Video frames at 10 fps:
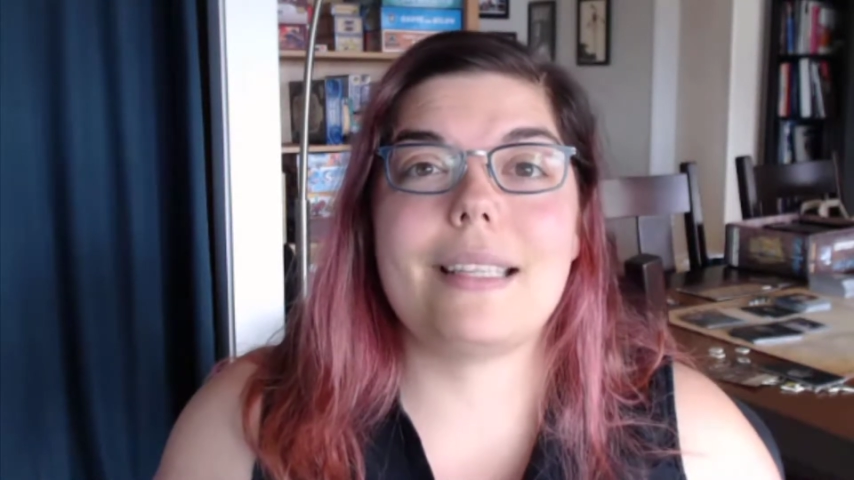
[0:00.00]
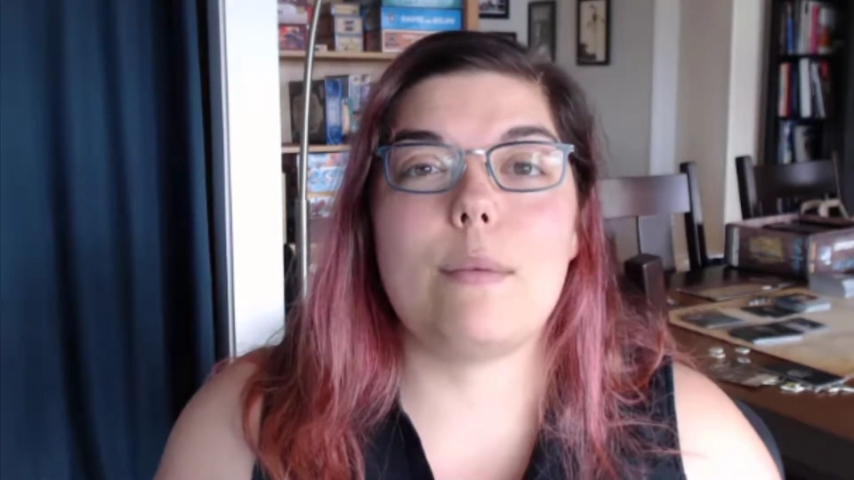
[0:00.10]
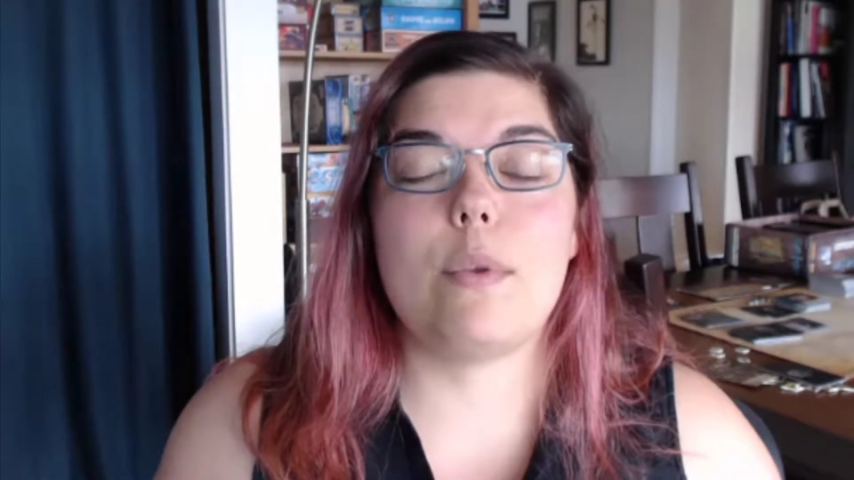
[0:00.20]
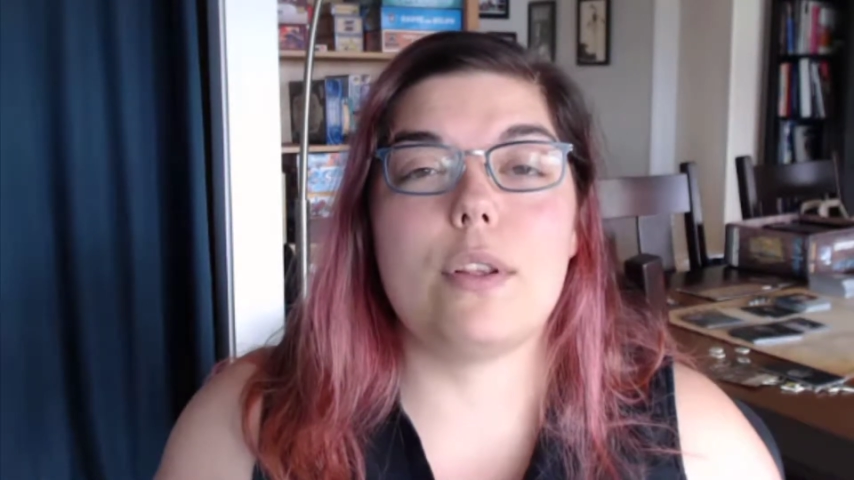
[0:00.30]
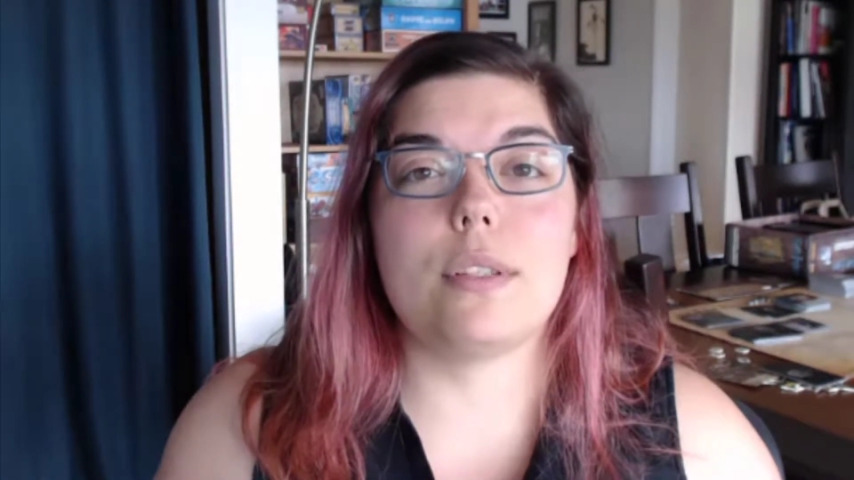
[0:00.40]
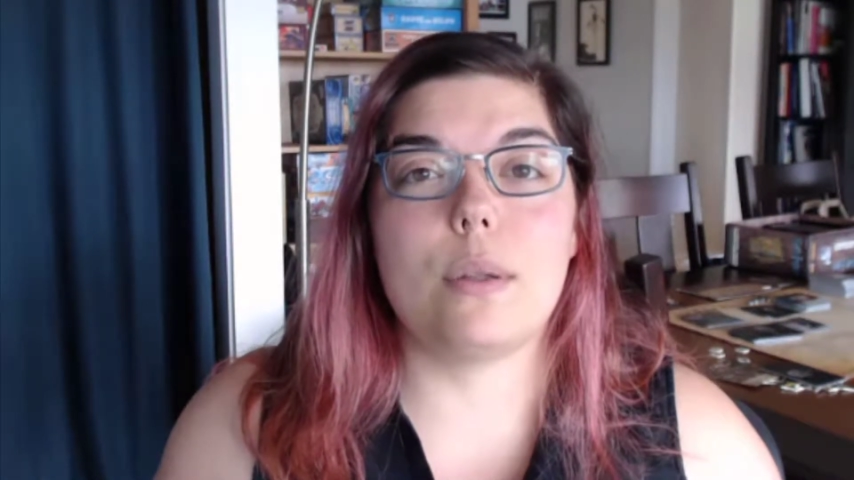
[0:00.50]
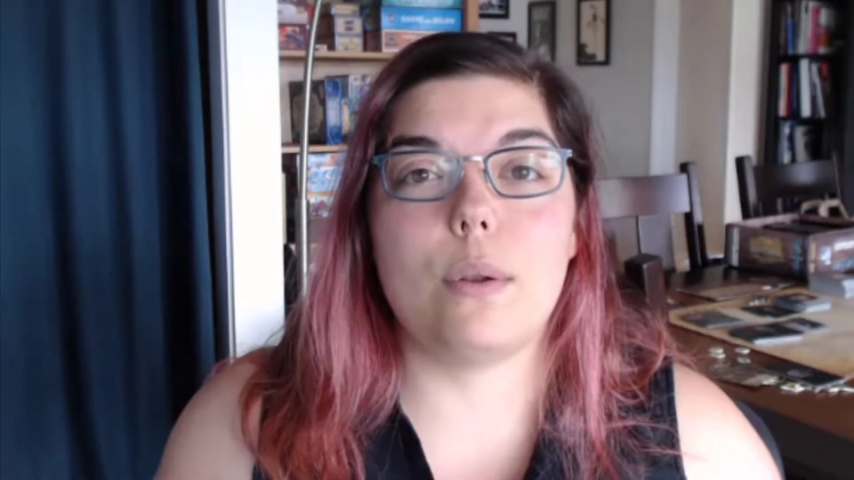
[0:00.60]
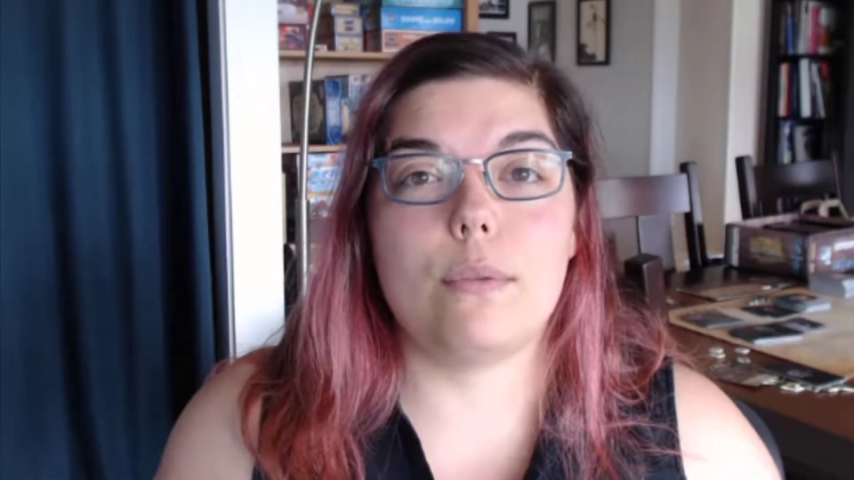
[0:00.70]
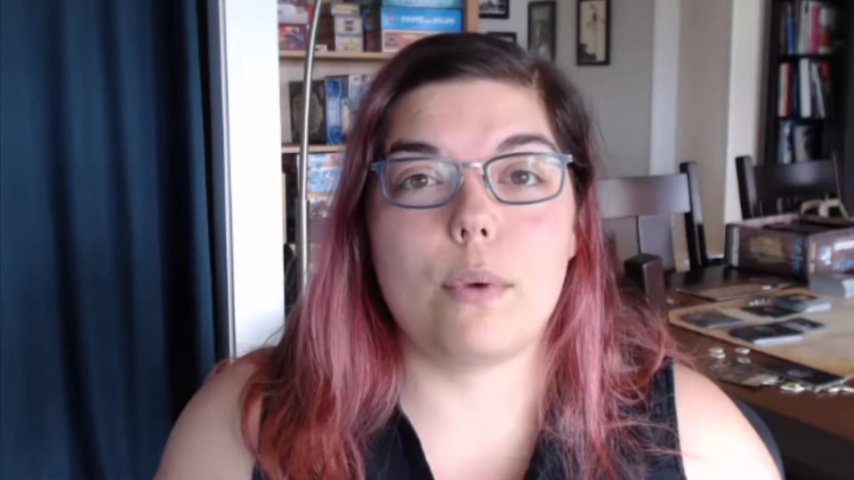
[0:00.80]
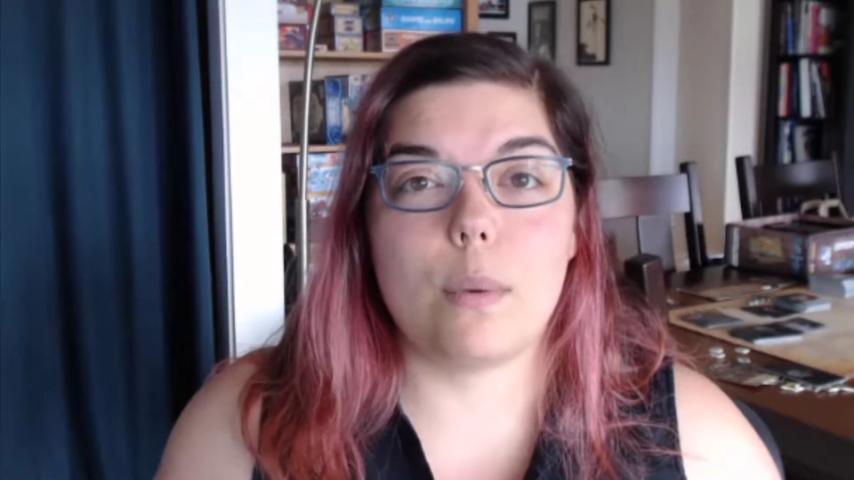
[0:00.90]
Same with the
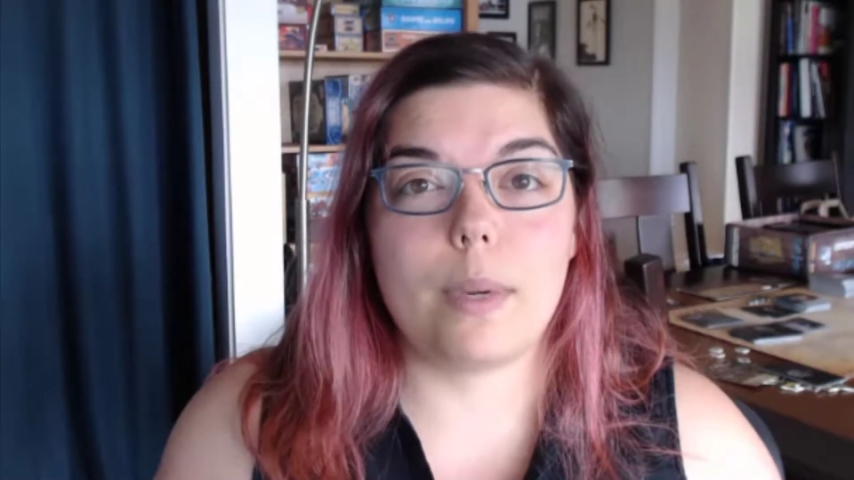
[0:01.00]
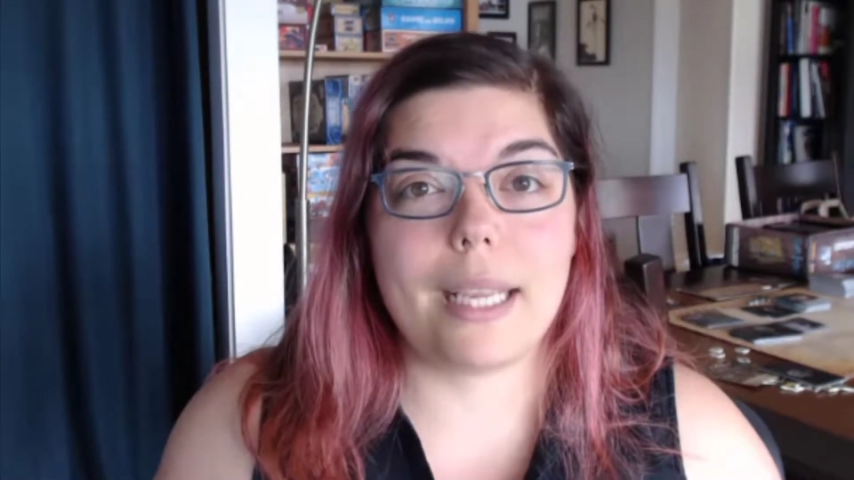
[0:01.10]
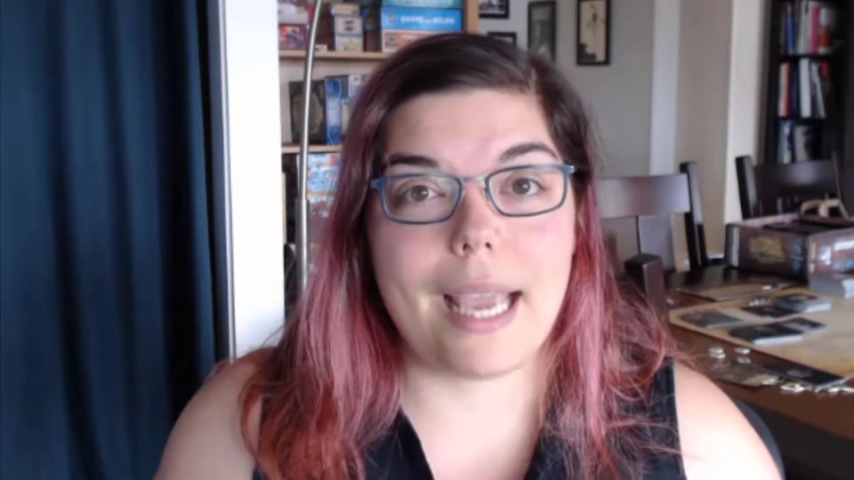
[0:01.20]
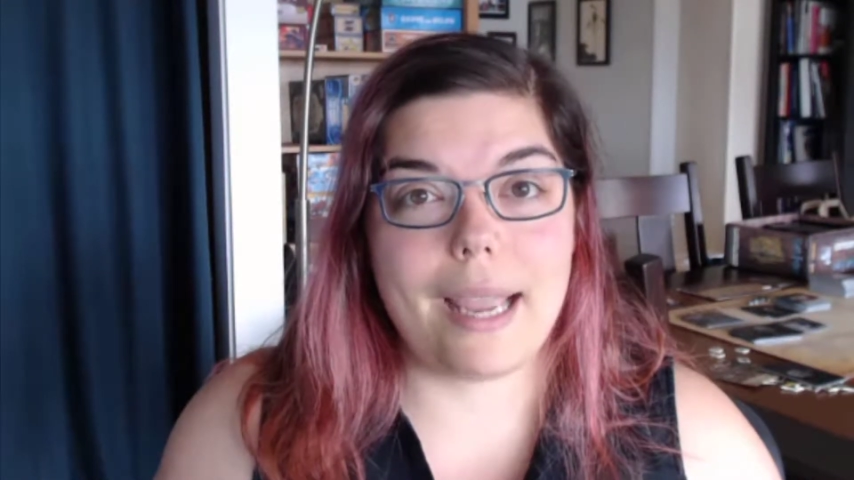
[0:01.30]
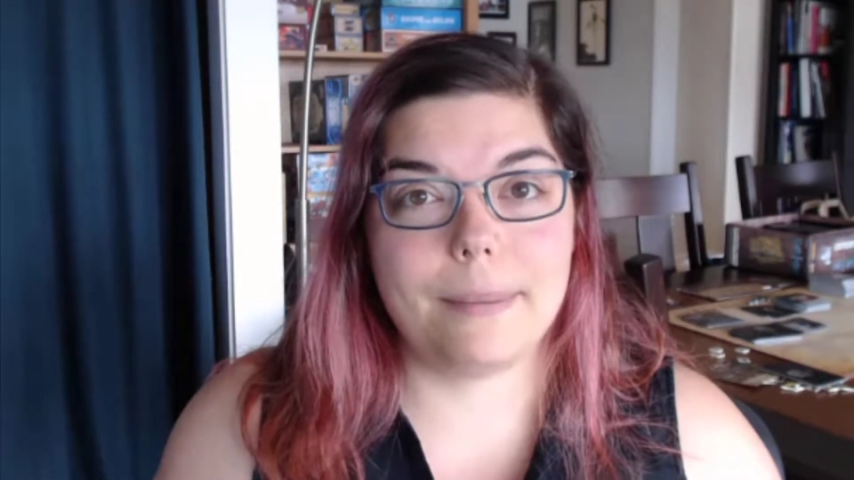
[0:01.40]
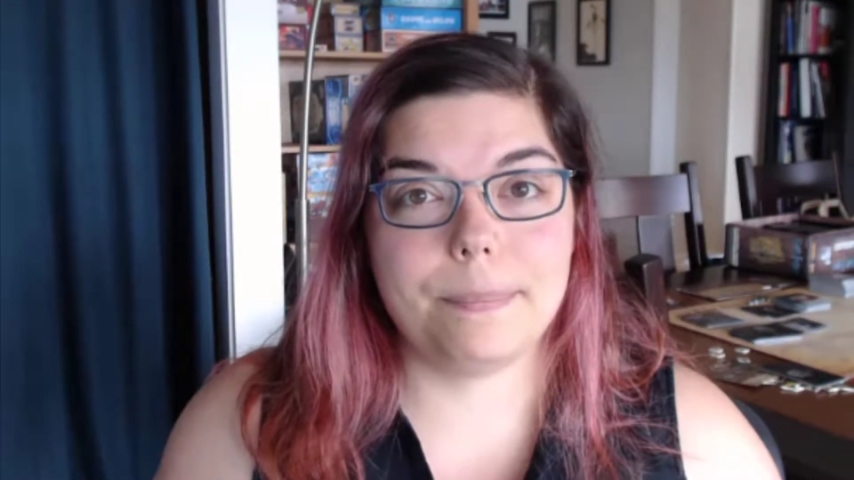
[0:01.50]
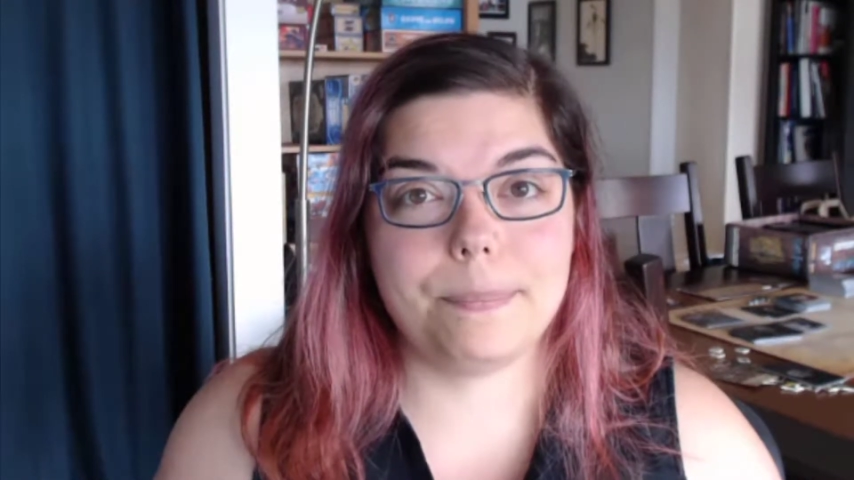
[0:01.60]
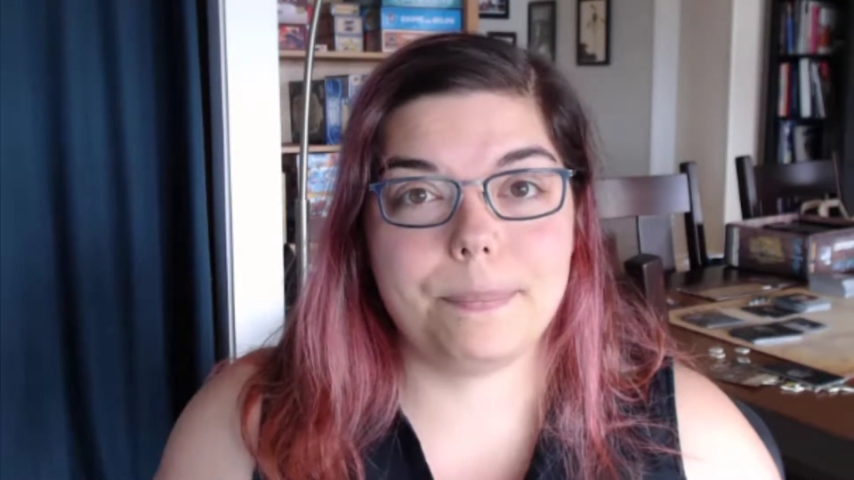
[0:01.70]
solo four oh one K.